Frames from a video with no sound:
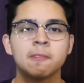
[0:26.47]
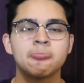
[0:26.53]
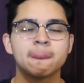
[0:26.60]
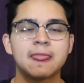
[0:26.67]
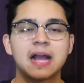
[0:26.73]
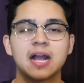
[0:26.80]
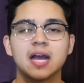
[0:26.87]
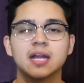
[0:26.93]

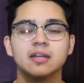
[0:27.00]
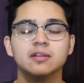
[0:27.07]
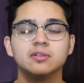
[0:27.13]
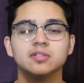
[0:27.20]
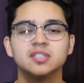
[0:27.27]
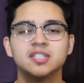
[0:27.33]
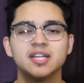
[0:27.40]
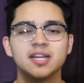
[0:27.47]
I got a little
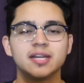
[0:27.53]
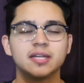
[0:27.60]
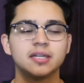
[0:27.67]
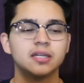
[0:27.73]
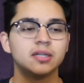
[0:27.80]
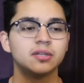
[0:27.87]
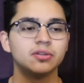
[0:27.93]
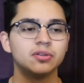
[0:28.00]
sick,
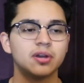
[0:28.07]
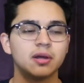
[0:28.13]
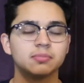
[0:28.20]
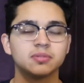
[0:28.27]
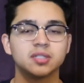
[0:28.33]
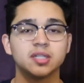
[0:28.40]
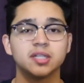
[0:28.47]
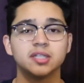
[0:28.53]
you know what I'm
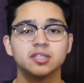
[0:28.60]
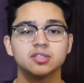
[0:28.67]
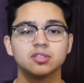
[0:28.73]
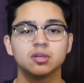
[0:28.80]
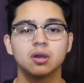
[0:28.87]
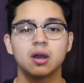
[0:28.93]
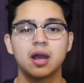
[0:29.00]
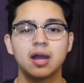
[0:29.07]
saying? So
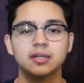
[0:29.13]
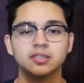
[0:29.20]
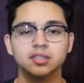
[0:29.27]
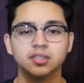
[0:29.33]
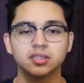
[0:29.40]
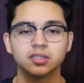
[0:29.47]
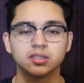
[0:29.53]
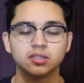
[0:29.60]
I
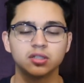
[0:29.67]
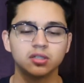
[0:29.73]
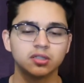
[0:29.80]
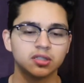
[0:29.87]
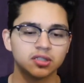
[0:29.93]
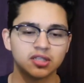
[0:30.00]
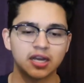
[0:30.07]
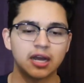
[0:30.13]
just took the
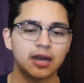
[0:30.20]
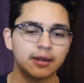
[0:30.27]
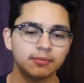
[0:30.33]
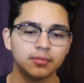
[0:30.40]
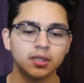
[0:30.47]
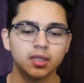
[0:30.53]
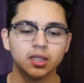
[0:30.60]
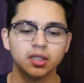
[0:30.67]
time
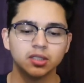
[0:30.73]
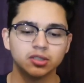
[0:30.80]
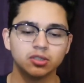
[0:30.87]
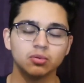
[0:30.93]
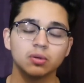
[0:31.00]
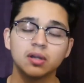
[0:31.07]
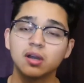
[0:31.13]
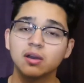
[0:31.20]
to
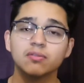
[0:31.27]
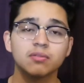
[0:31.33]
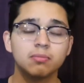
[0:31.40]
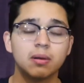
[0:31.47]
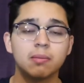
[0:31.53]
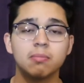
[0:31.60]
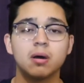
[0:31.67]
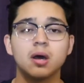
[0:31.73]
recover my
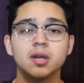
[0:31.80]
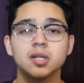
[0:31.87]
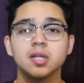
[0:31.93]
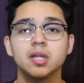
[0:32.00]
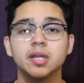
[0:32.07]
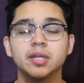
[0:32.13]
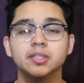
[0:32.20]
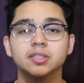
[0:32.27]
body
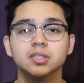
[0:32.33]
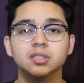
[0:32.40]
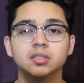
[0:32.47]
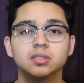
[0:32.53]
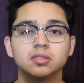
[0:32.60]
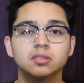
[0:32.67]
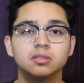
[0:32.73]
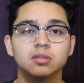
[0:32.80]
and
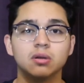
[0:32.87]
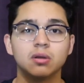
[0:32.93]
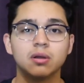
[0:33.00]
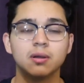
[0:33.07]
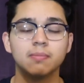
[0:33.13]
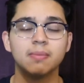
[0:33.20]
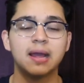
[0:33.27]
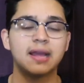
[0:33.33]
just, you know,
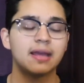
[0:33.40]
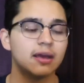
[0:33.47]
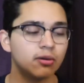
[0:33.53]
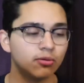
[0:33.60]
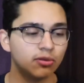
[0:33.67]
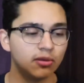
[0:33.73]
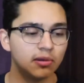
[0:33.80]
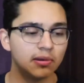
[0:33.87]
come back
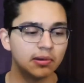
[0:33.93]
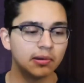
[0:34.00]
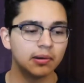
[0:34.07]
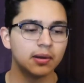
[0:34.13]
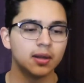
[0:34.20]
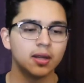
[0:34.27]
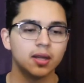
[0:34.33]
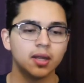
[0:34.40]
healthier
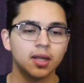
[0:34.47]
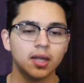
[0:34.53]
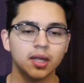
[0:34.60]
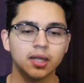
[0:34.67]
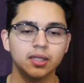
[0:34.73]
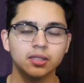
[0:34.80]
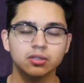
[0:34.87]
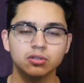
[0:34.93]

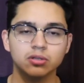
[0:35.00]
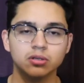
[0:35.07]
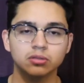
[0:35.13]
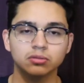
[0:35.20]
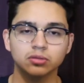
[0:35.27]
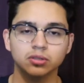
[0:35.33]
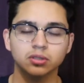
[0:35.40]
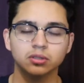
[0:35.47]
and, you know,
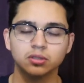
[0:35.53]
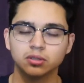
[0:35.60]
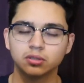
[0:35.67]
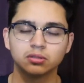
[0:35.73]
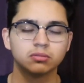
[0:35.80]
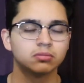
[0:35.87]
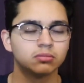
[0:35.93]
just